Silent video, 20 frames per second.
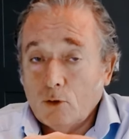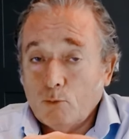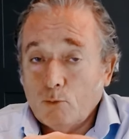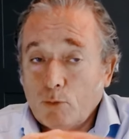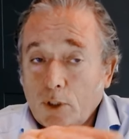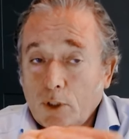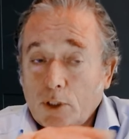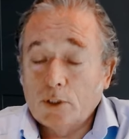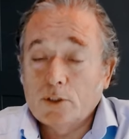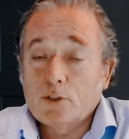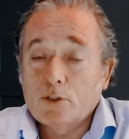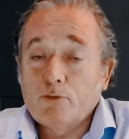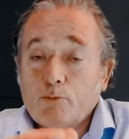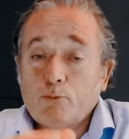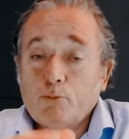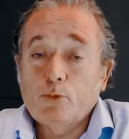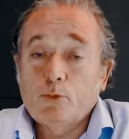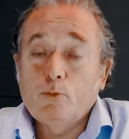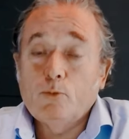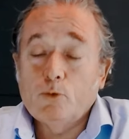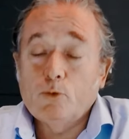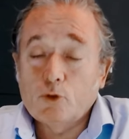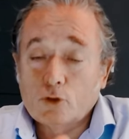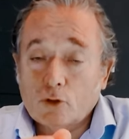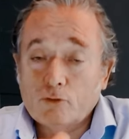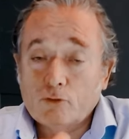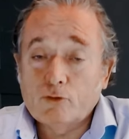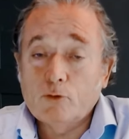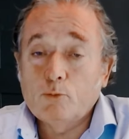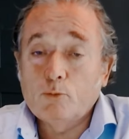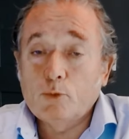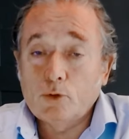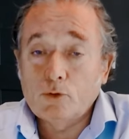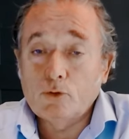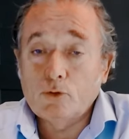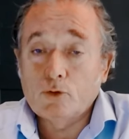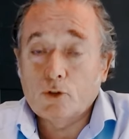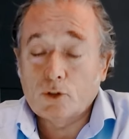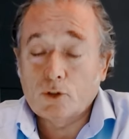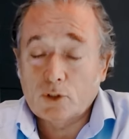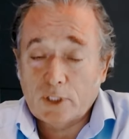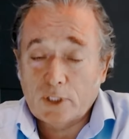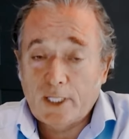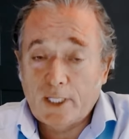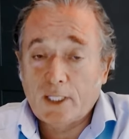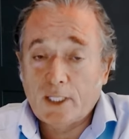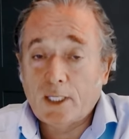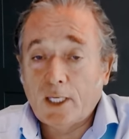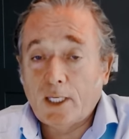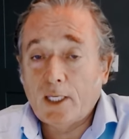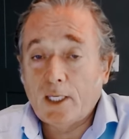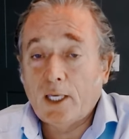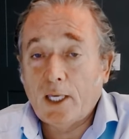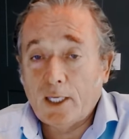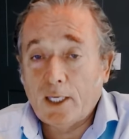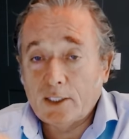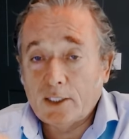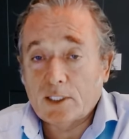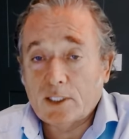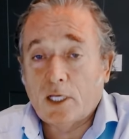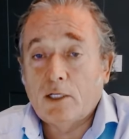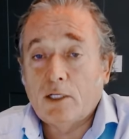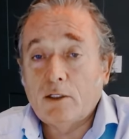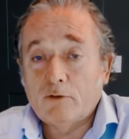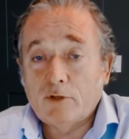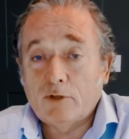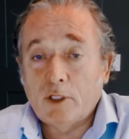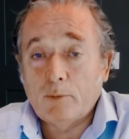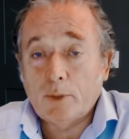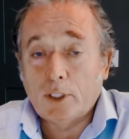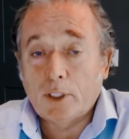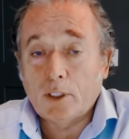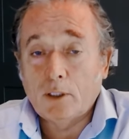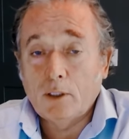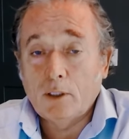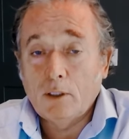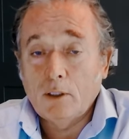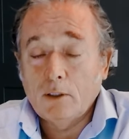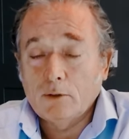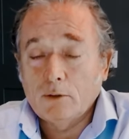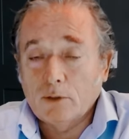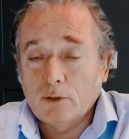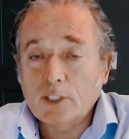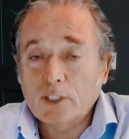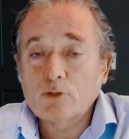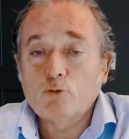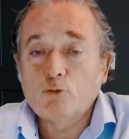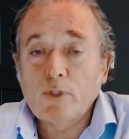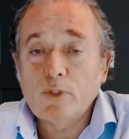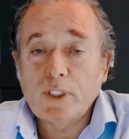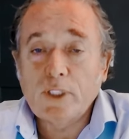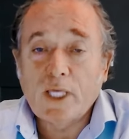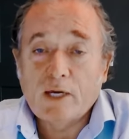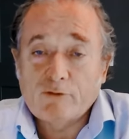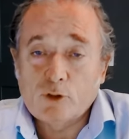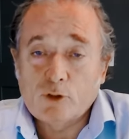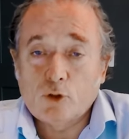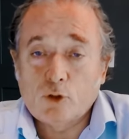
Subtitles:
because the sovereign producers, aka Saudi Arabia, doesn't really have a